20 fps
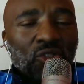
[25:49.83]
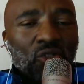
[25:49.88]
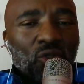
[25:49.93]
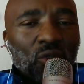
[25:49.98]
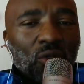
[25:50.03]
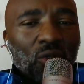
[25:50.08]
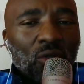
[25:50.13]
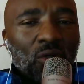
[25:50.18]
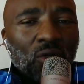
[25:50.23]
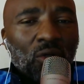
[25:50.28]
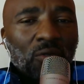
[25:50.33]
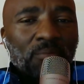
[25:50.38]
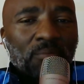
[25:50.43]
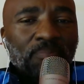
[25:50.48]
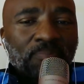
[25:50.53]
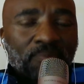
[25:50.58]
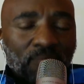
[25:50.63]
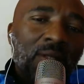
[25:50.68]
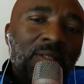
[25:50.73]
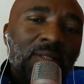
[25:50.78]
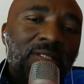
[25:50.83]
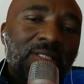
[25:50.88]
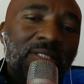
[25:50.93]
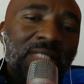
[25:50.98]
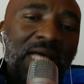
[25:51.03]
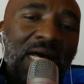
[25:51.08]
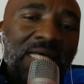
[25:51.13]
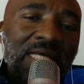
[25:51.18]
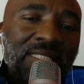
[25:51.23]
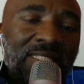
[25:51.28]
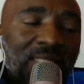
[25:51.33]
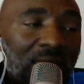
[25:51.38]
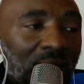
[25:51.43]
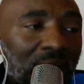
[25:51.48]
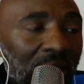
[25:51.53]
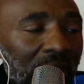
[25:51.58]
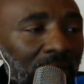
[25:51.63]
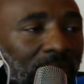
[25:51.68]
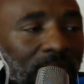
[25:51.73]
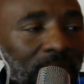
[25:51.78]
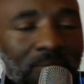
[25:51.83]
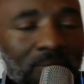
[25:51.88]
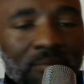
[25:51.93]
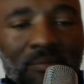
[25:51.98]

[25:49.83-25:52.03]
your SASA,